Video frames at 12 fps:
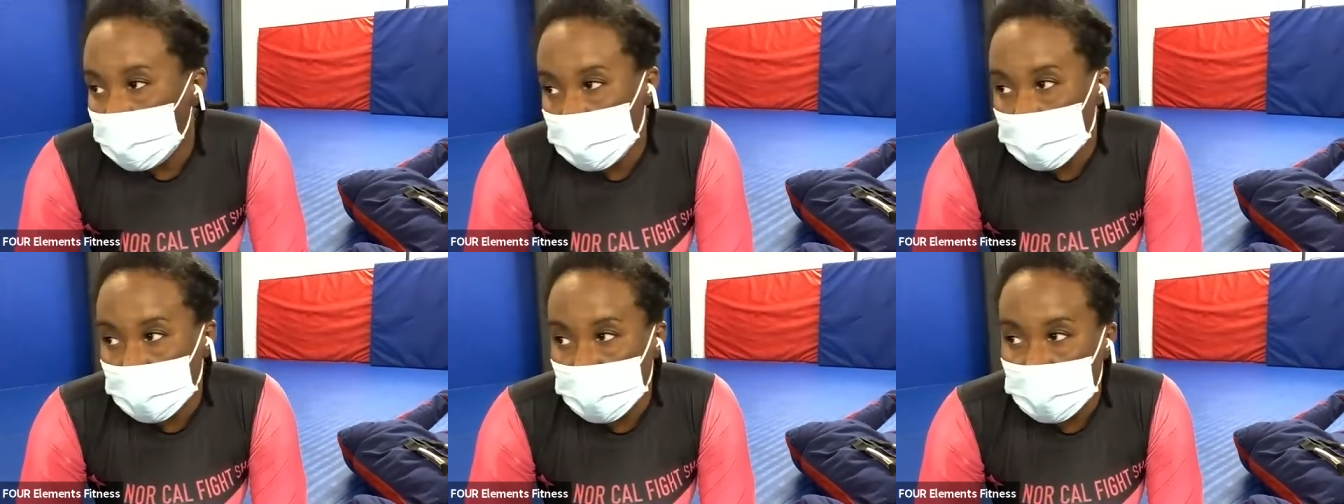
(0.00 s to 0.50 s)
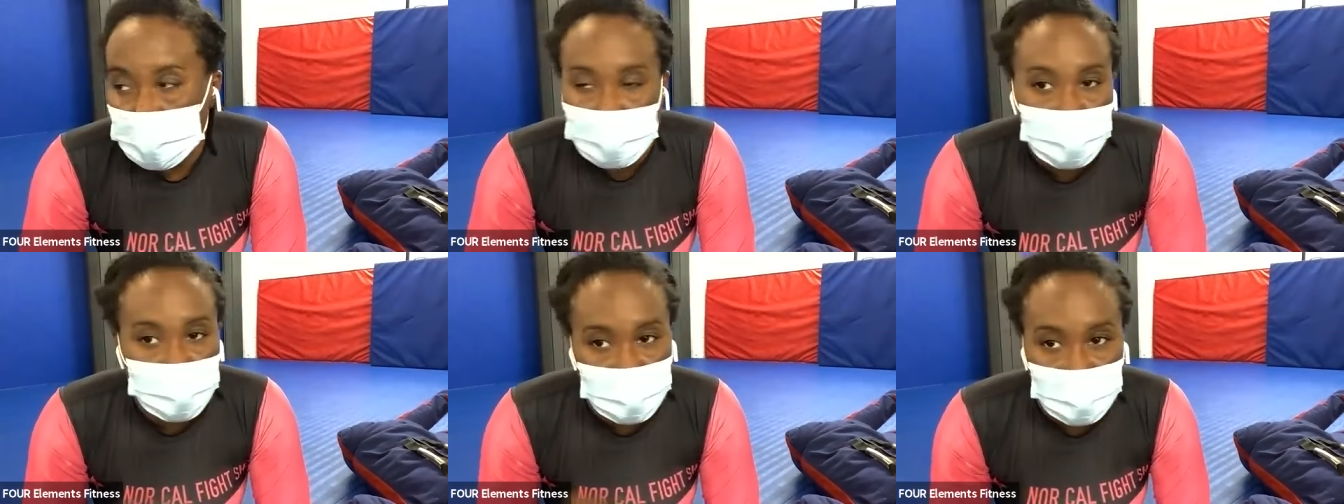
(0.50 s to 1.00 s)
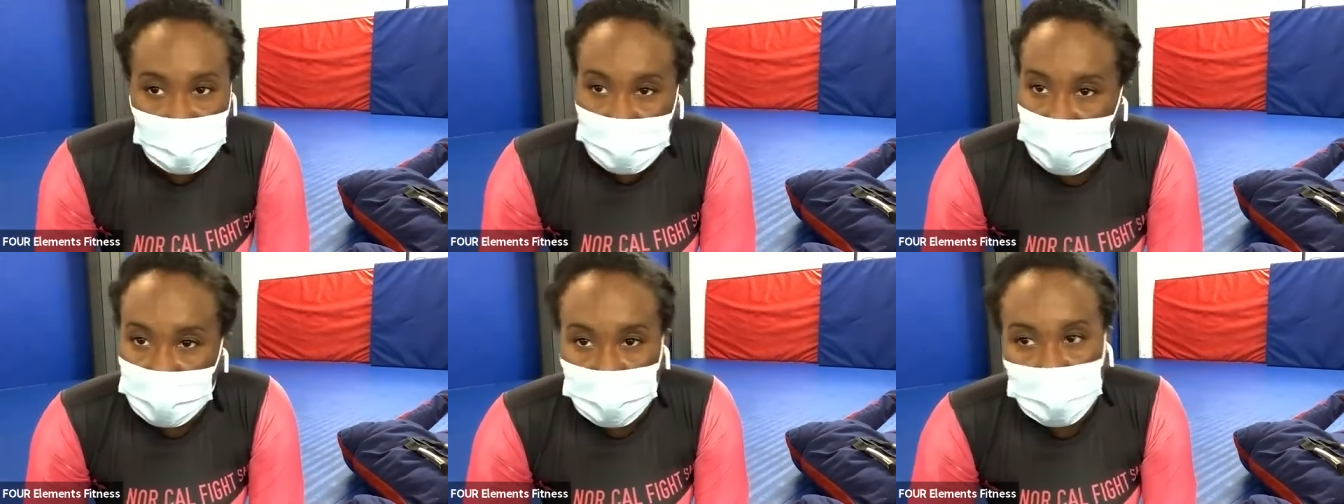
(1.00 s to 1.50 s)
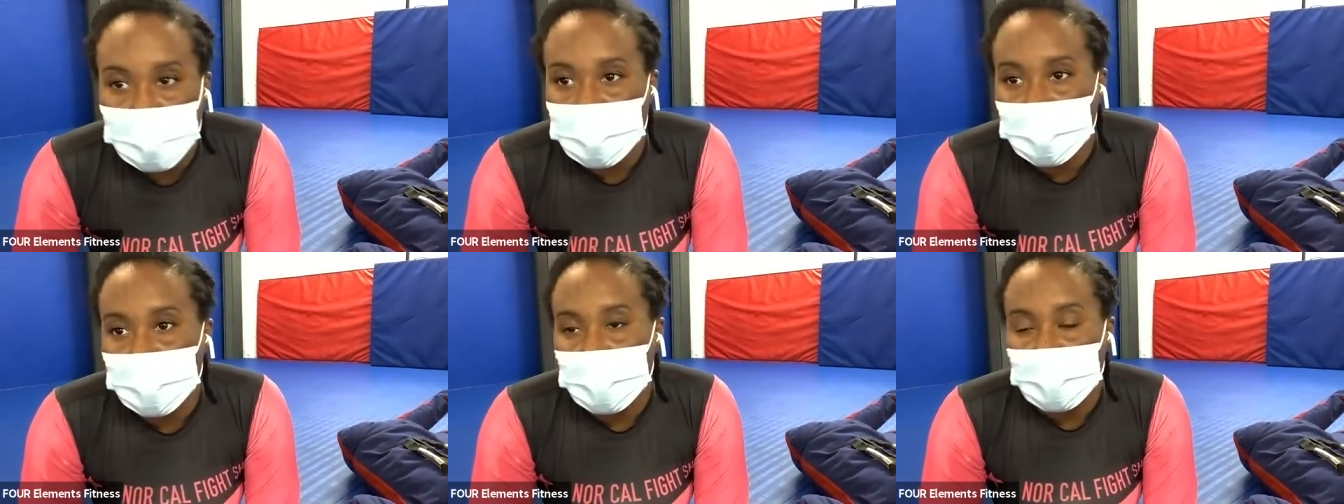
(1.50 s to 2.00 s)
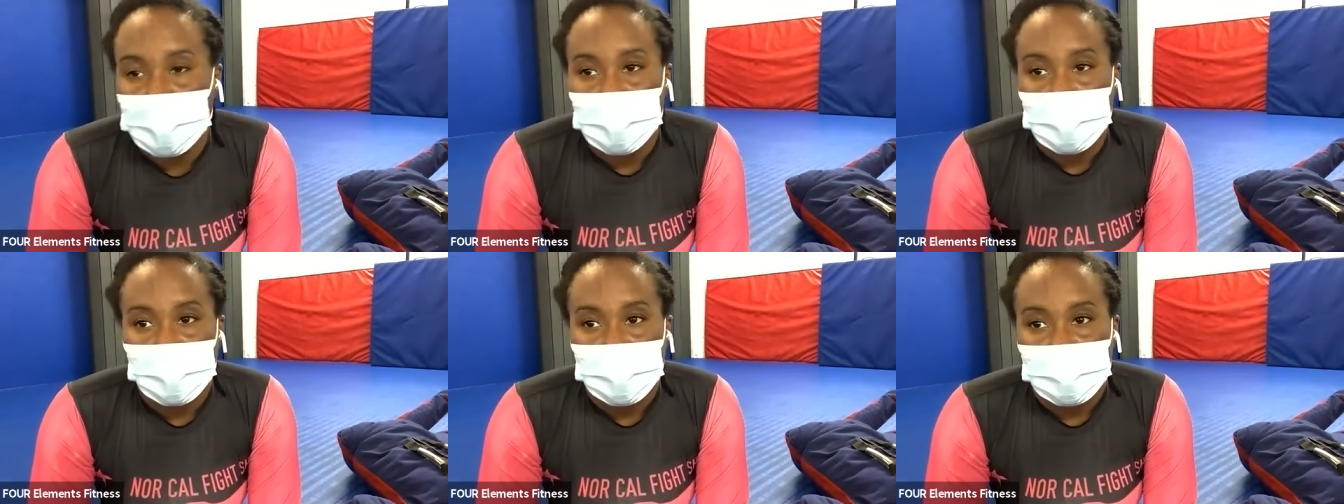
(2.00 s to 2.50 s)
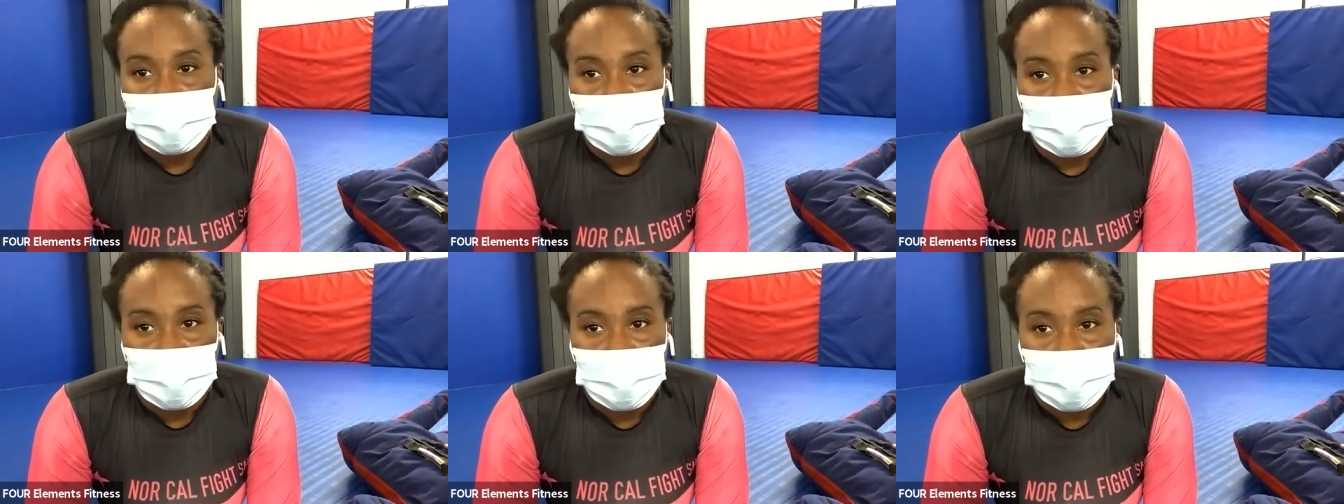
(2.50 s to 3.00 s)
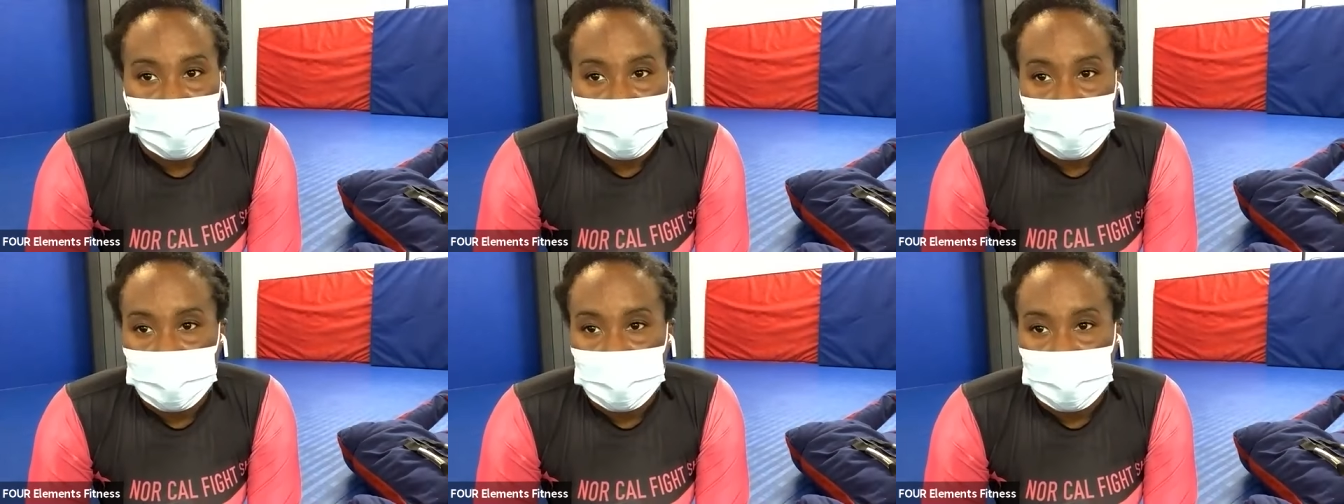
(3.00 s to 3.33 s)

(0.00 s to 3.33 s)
or stand up, like either or. All right.